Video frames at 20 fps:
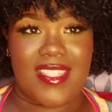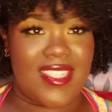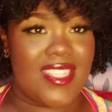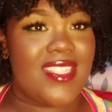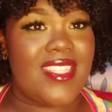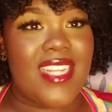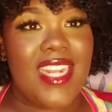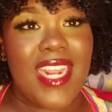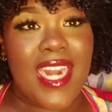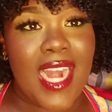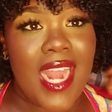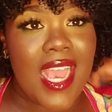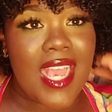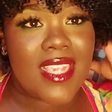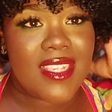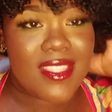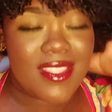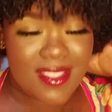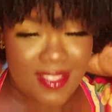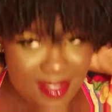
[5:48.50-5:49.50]
Sitting in
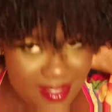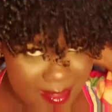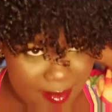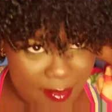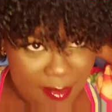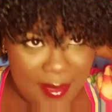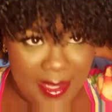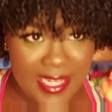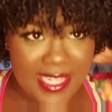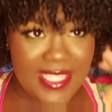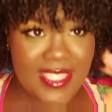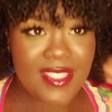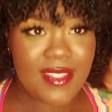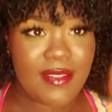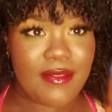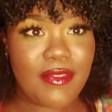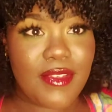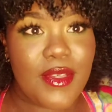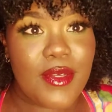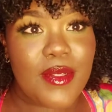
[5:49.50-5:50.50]
class, let me make this
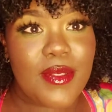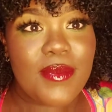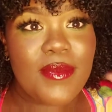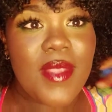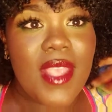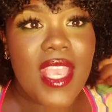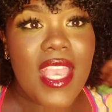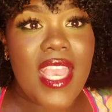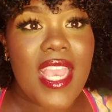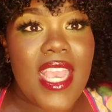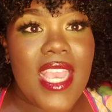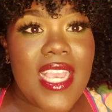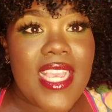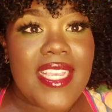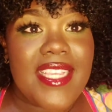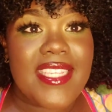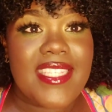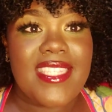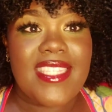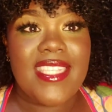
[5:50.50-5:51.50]
simple.
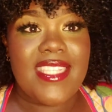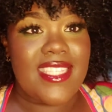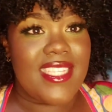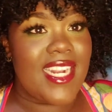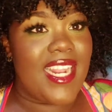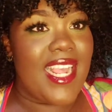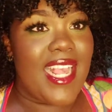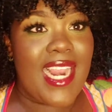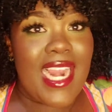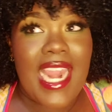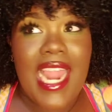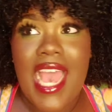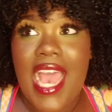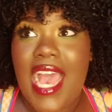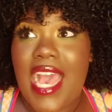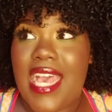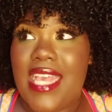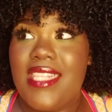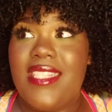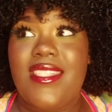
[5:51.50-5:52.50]
You're sitting in
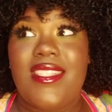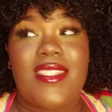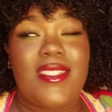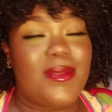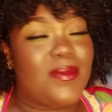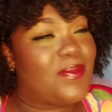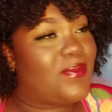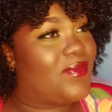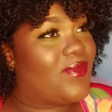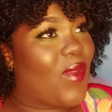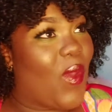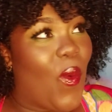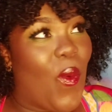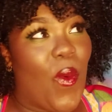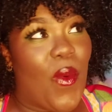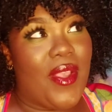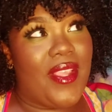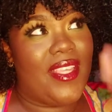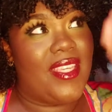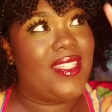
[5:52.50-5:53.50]
class
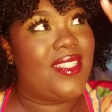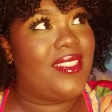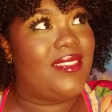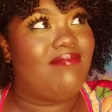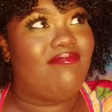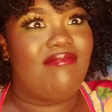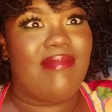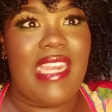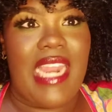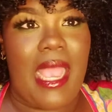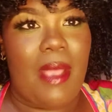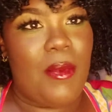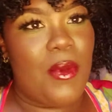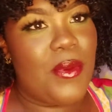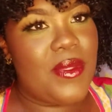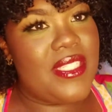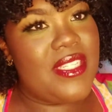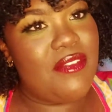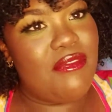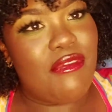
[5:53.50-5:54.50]
or you're
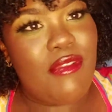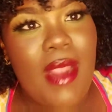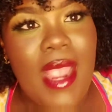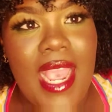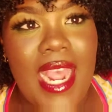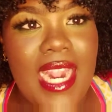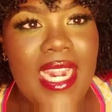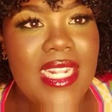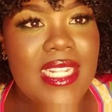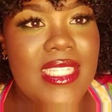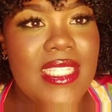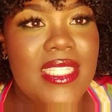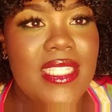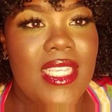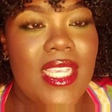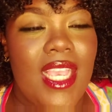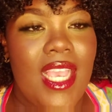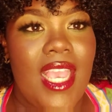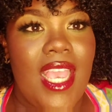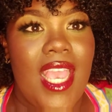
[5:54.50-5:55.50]
liming with your friends
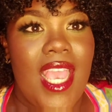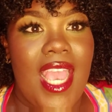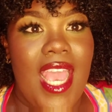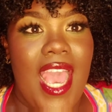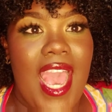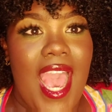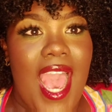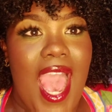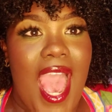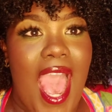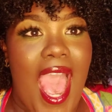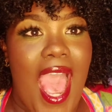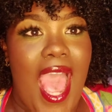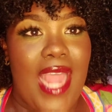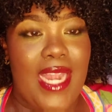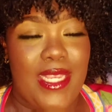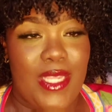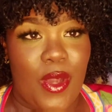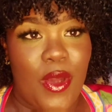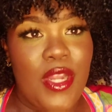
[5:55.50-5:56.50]

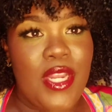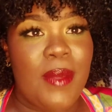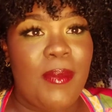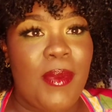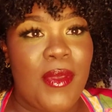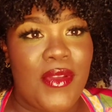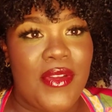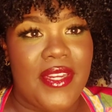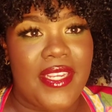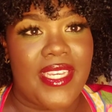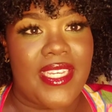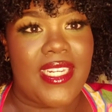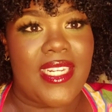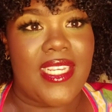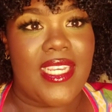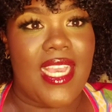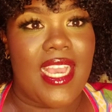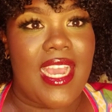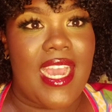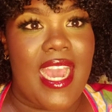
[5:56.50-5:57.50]
and you're on your period
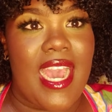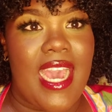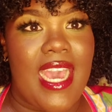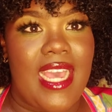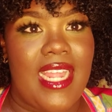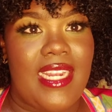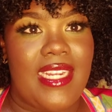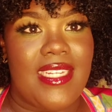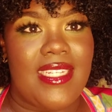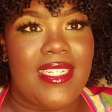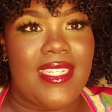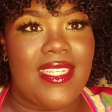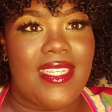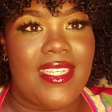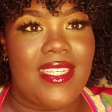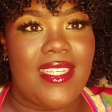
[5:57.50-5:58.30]
and